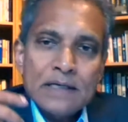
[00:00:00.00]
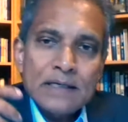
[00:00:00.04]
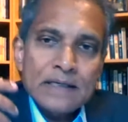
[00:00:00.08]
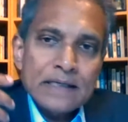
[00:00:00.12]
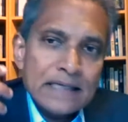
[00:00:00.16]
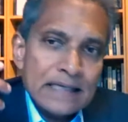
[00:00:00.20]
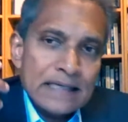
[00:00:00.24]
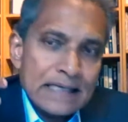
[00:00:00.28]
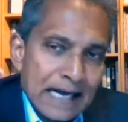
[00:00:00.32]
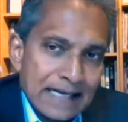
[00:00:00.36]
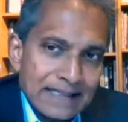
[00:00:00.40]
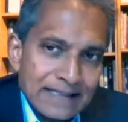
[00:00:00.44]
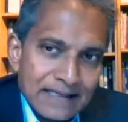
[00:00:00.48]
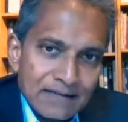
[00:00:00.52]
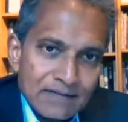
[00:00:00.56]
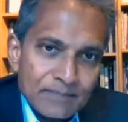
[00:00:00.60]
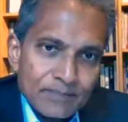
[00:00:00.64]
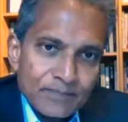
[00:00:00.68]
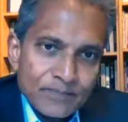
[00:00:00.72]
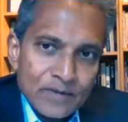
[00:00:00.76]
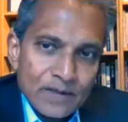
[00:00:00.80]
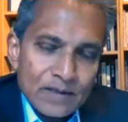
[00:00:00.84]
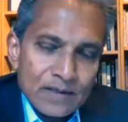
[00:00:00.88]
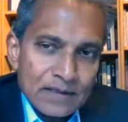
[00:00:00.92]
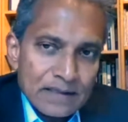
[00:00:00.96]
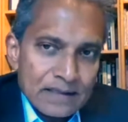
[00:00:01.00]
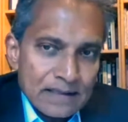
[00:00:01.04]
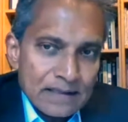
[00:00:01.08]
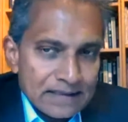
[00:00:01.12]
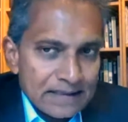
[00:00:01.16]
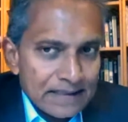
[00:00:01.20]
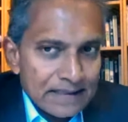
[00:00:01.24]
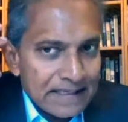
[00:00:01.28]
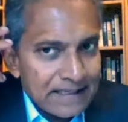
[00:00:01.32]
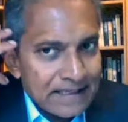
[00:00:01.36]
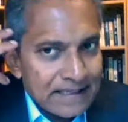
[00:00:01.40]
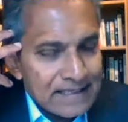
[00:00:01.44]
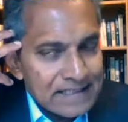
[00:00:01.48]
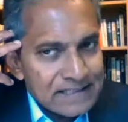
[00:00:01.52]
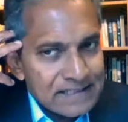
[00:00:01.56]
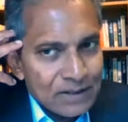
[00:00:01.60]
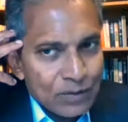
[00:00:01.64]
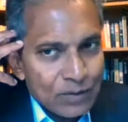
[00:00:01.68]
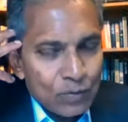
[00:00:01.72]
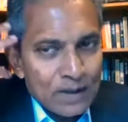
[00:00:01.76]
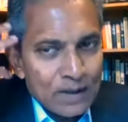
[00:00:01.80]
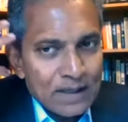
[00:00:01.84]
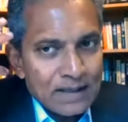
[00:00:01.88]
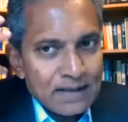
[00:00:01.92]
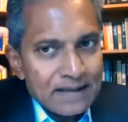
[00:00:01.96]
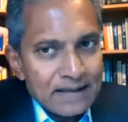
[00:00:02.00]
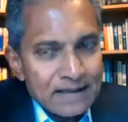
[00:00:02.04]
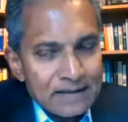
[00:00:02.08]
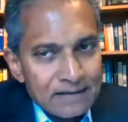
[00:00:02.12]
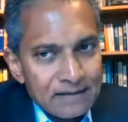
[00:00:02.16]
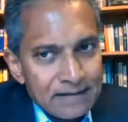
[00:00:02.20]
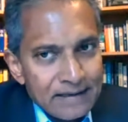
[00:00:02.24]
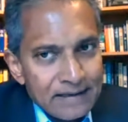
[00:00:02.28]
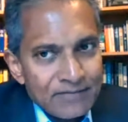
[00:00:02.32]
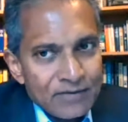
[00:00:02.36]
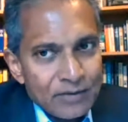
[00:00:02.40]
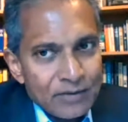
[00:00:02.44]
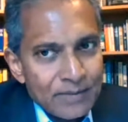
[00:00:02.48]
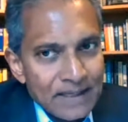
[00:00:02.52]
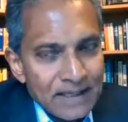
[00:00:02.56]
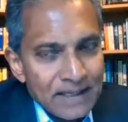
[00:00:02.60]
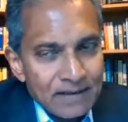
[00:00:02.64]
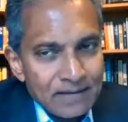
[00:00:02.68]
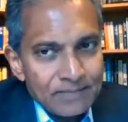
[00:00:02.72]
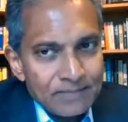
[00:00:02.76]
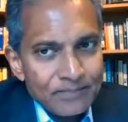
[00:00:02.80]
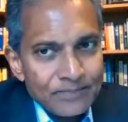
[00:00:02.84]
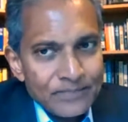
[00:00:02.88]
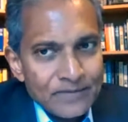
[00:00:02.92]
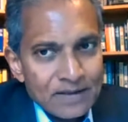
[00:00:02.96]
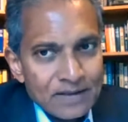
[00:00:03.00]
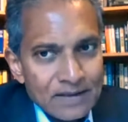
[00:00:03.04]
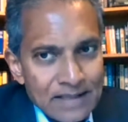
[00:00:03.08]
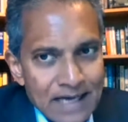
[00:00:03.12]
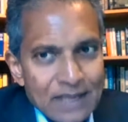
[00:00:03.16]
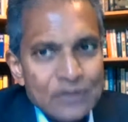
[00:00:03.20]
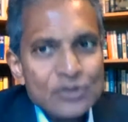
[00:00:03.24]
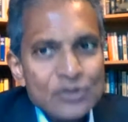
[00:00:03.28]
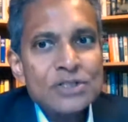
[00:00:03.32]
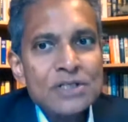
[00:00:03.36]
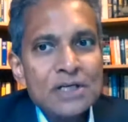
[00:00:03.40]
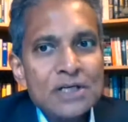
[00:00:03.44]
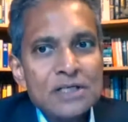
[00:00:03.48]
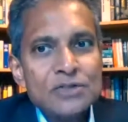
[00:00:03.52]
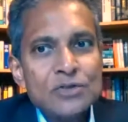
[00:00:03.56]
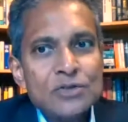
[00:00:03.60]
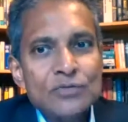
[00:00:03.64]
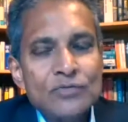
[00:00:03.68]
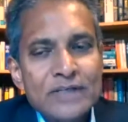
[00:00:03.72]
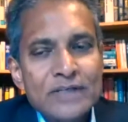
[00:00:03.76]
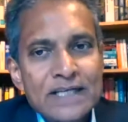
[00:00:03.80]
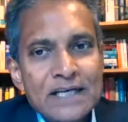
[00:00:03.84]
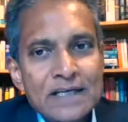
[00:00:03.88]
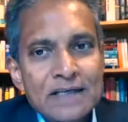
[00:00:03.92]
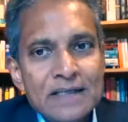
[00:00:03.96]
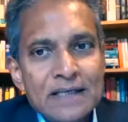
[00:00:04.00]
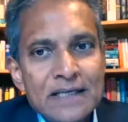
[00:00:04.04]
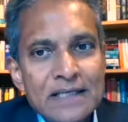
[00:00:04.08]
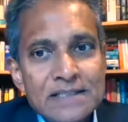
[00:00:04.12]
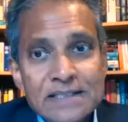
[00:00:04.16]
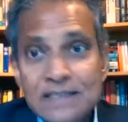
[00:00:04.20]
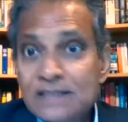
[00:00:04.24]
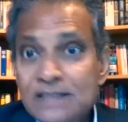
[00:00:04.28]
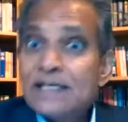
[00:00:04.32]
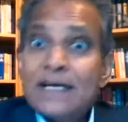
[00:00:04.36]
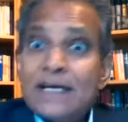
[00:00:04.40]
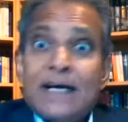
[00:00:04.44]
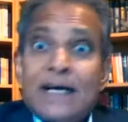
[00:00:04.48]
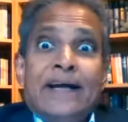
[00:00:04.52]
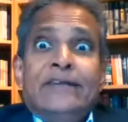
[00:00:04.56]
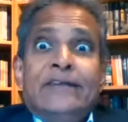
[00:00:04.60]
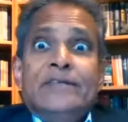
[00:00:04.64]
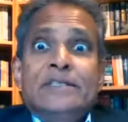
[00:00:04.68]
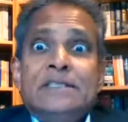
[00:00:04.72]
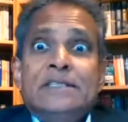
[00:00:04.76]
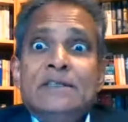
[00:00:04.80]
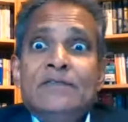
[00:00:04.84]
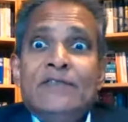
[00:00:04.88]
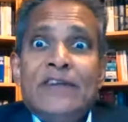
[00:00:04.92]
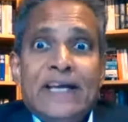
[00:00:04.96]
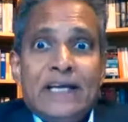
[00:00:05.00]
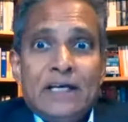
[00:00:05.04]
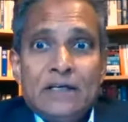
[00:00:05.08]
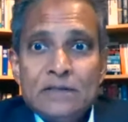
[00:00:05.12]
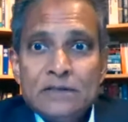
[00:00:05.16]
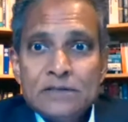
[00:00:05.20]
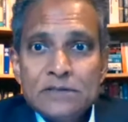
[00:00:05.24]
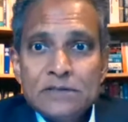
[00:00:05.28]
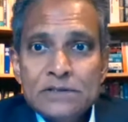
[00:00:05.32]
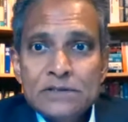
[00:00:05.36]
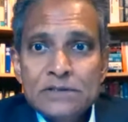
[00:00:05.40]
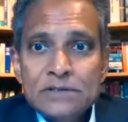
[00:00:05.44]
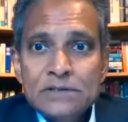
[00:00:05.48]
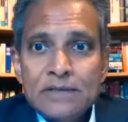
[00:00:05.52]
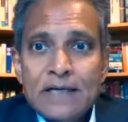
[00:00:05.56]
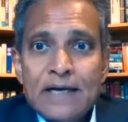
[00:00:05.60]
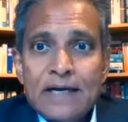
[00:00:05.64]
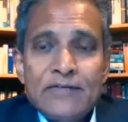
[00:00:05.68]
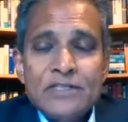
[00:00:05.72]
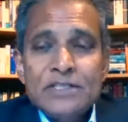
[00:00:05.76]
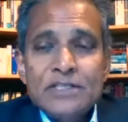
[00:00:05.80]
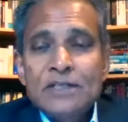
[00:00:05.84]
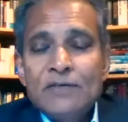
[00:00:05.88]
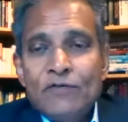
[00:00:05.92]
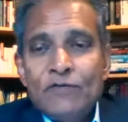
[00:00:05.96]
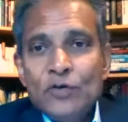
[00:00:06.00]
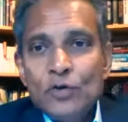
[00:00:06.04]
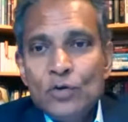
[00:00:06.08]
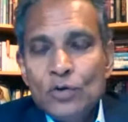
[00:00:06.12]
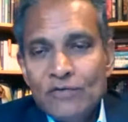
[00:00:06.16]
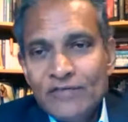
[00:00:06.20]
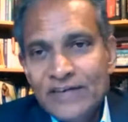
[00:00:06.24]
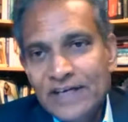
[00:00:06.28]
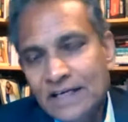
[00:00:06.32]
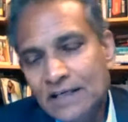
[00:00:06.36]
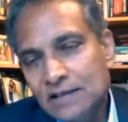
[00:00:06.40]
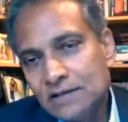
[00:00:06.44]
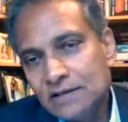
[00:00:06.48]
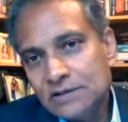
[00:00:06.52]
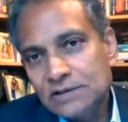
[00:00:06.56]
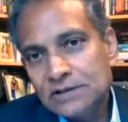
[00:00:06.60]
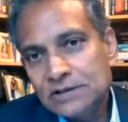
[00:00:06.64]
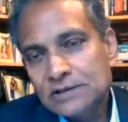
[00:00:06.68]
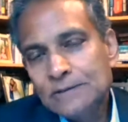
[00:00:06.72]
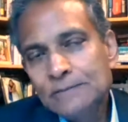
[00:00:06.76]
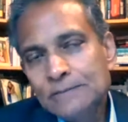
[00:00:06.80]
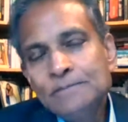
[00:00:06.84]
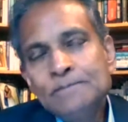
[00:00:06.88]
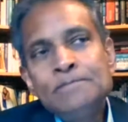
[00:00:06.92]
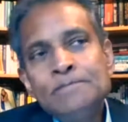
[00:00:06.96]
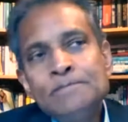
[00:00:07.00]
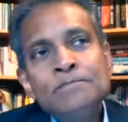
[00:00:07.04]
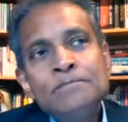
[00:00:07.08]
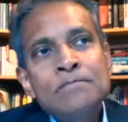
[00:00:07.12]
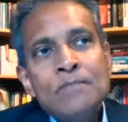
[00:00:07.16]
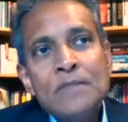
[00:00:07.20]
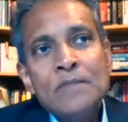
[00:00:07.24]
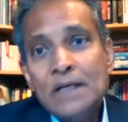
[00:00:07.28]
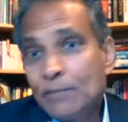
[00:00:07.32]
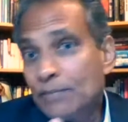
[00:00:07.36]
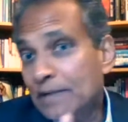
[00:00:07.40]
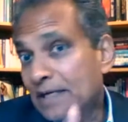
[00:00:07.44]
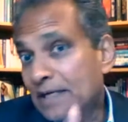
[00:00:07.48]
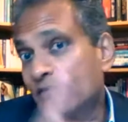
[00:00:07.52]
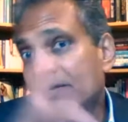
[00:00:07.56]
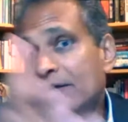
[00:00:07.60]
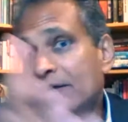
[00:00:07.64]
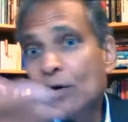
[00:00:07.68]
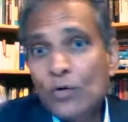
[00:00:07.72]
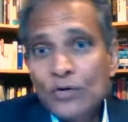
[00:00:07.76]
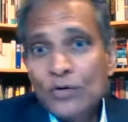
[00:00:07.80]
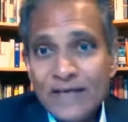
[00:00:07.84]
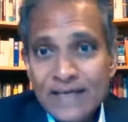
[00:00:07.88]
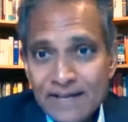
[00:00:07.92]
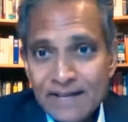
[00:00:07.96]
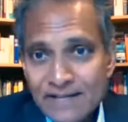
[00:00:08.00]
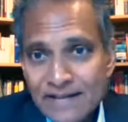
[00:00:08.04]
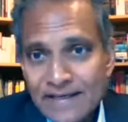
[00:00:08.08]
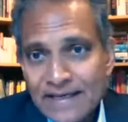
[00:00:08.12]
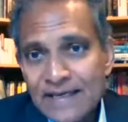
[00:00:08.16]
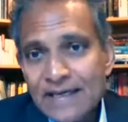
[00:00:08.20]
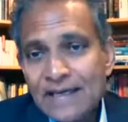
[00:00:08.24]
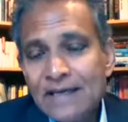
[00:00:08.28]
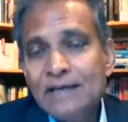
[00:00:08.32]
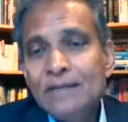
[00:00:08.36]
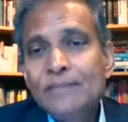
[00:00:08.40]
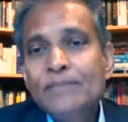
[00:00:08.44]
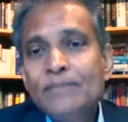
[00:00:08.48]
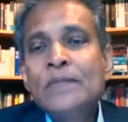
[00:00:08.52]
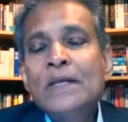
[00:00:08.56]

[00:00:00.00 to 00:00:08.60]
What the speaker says: I think the easy one that everybody now starts to recognize is the hydrogen vehicles, hydrogen fuel vehicles, because they're already there,